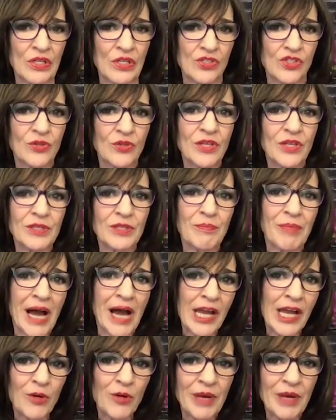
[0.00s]
so that the
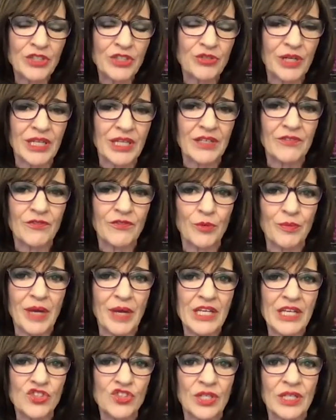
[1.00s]
biometric
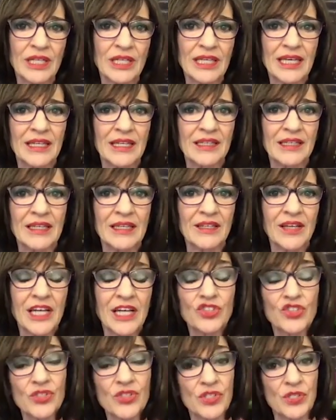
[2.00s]
information can
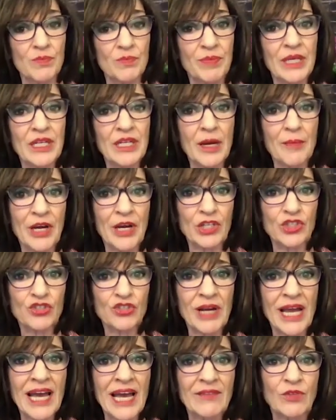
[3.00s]
not just speed up our
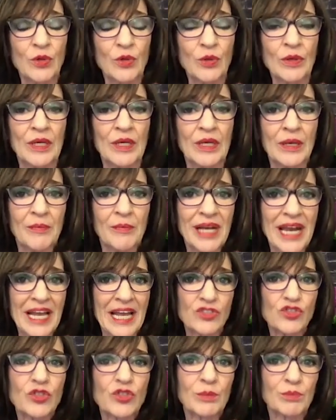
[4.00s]
travel, but
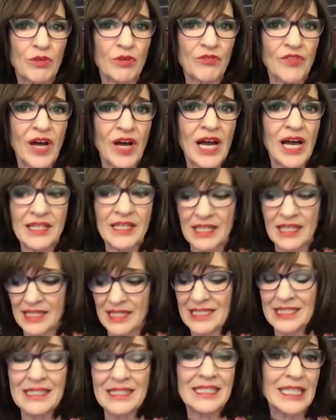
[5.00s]
actually provide
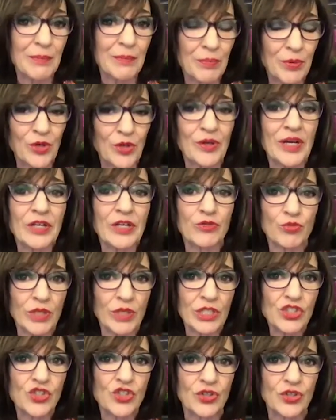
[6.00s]
deeper and
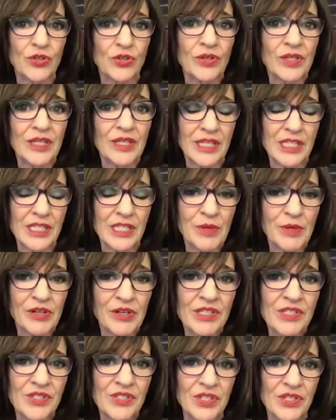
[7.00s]
richer
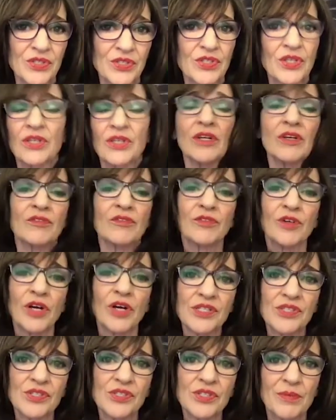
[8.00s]
experiences for
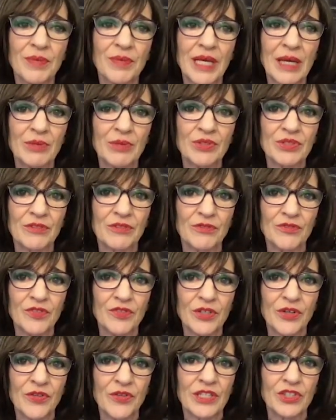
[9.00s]
us to be able to
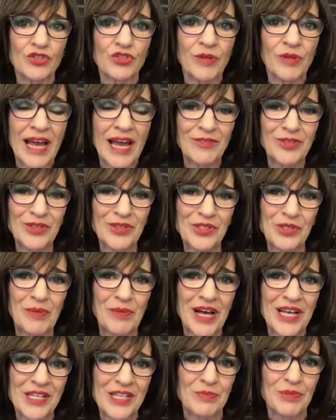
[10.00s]
feel that travel is a
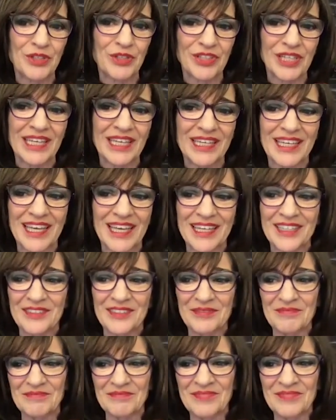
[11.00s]
possibility again.